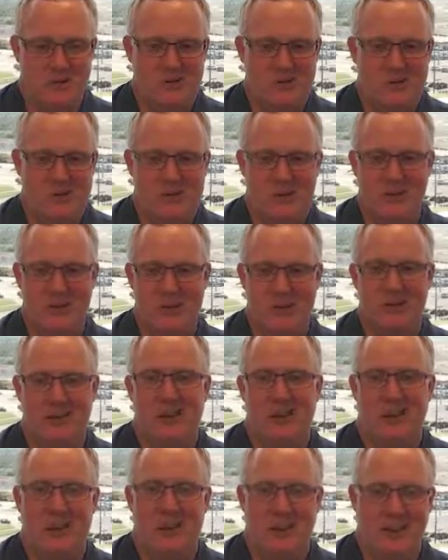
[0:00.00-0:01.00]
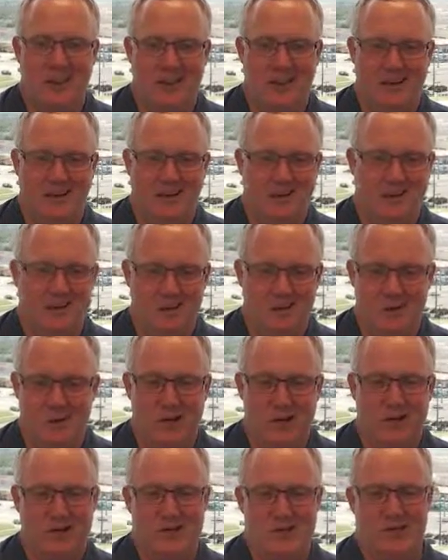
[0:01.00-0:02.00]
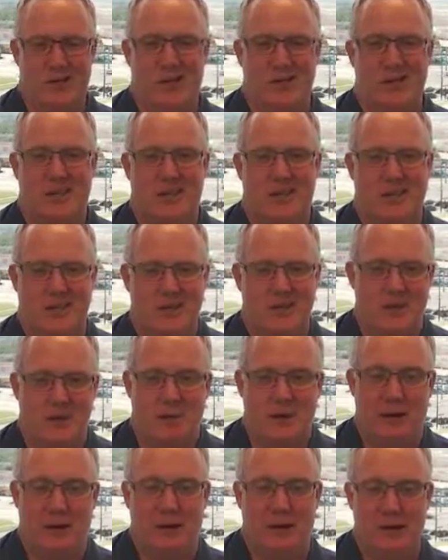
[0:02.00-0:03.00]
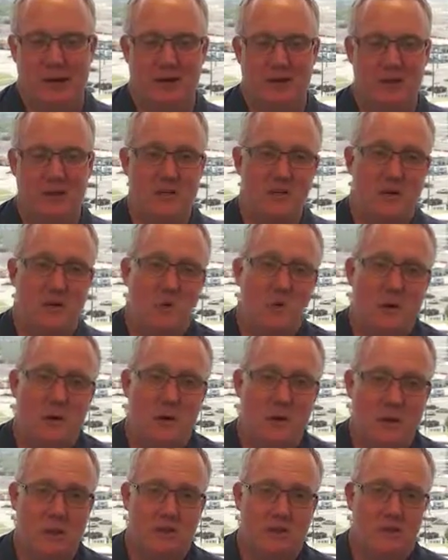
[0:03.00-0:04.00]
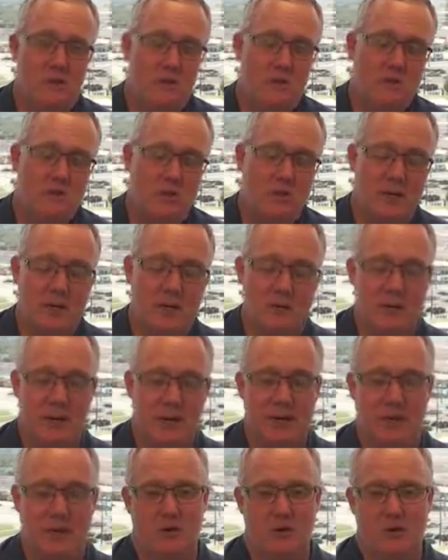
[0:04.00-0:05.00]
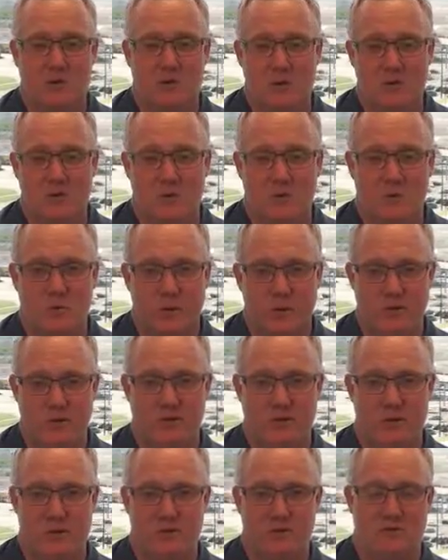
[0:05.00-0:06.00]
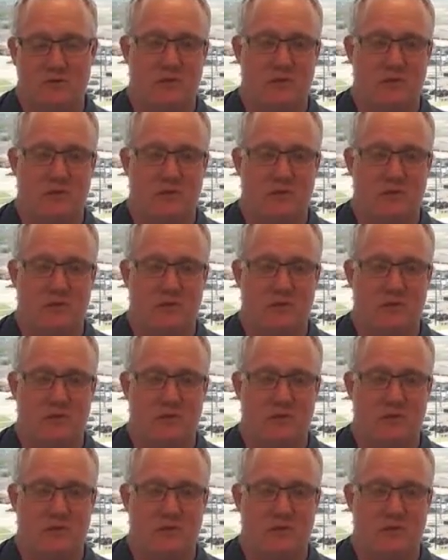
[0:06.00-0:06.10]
your ticket and do not check a bag. Unless you want to, if you can check a bag, you can also waive those